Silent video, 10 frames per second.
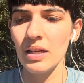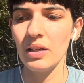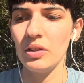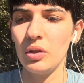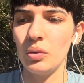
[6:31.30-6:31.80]

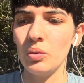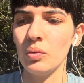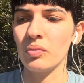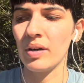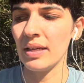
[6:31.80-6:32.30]

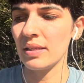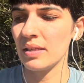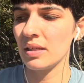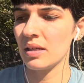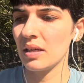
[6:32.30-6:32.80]
you
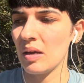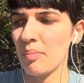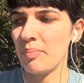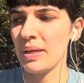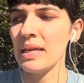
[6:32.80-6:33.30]
risk
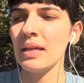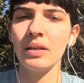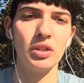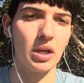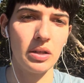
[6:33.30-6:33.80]
being
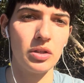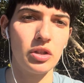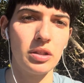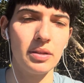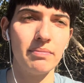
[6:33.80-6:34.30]

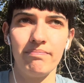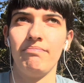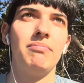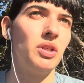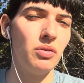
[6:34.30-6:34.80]
judged.
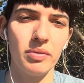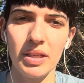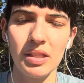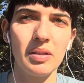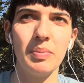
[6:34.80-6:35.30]
You
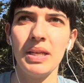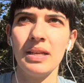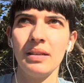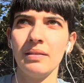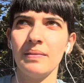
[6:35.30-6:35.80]
risk
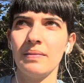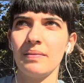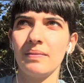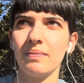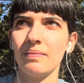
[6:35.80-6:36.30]
being
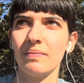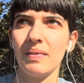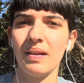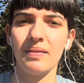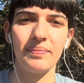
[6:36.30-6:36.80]

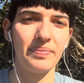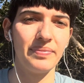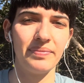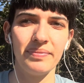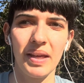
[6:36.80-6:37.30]

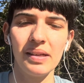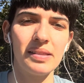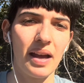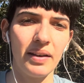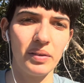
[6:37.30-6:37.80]

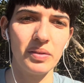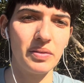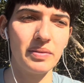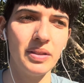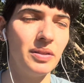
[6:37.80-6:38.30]
exiled,
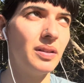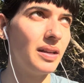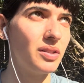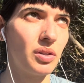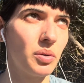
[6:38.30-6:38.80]

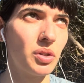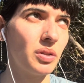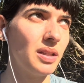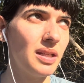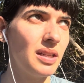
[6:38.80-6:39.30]
like
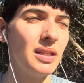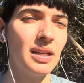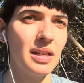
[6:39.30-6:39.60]
socially,